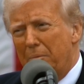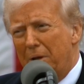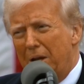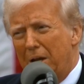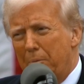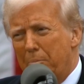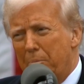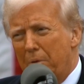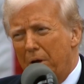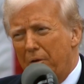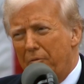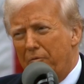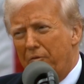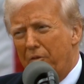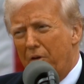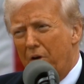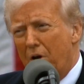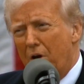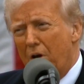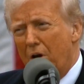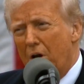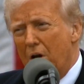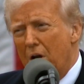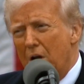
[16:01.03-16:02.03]
made by
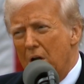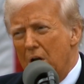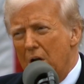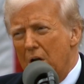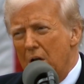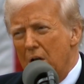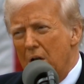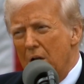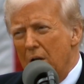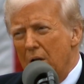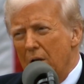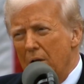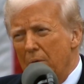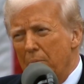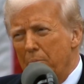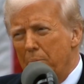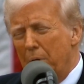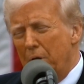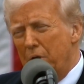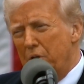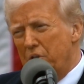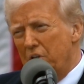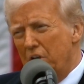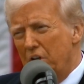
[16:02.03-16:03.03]
far.
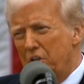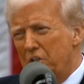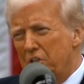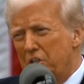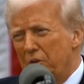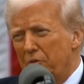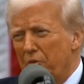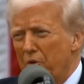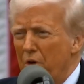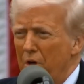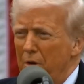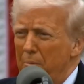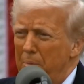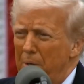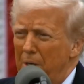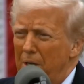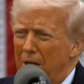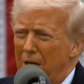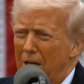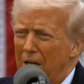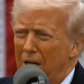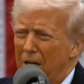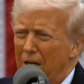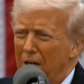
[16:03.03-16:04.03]
But since the very
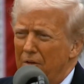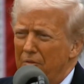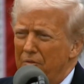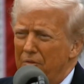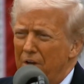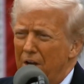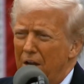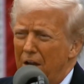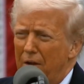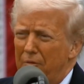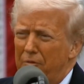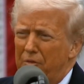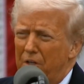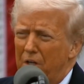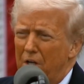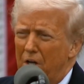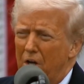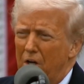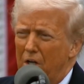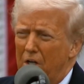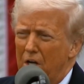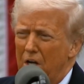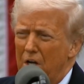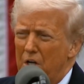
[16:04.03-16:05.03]
beginning of NAFTA,
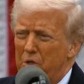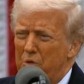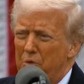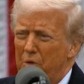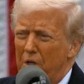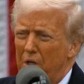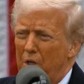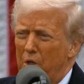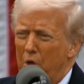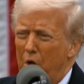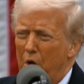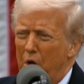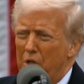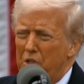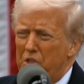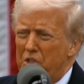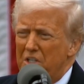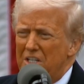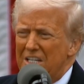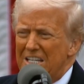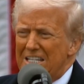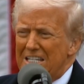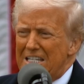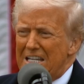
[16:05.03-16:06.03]
our country
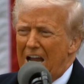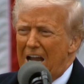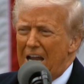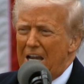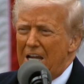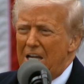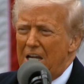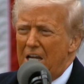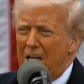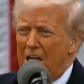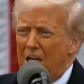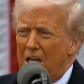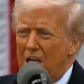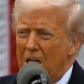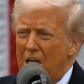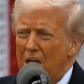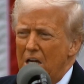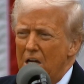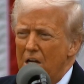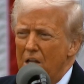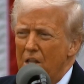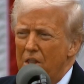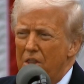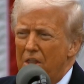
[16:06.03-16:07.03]
lost
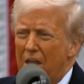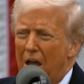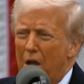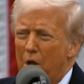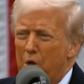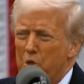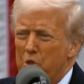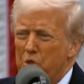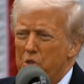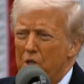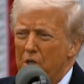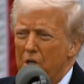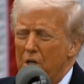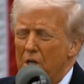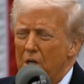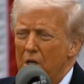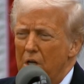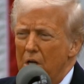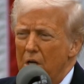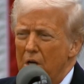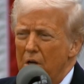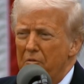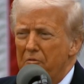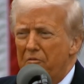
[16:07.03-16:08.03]
90,000
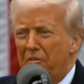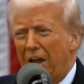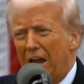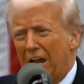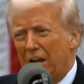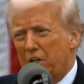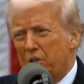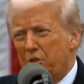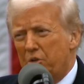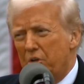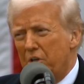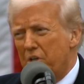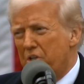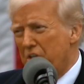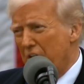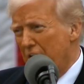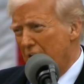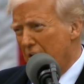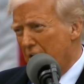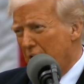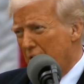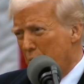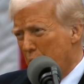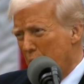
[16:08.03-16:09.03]
factories.
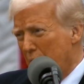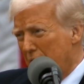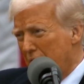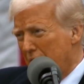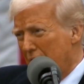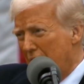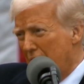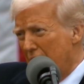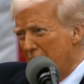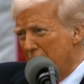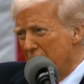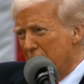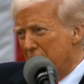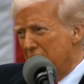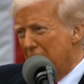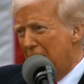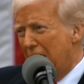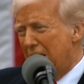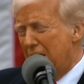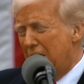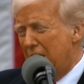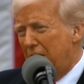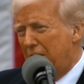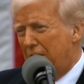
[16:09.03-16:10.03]
Think of what that is,
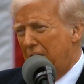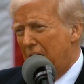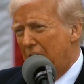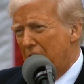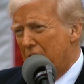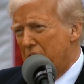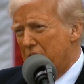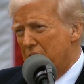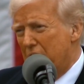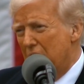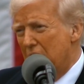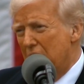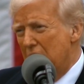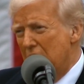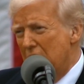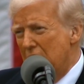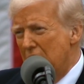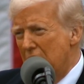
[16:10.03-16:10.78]
90,000.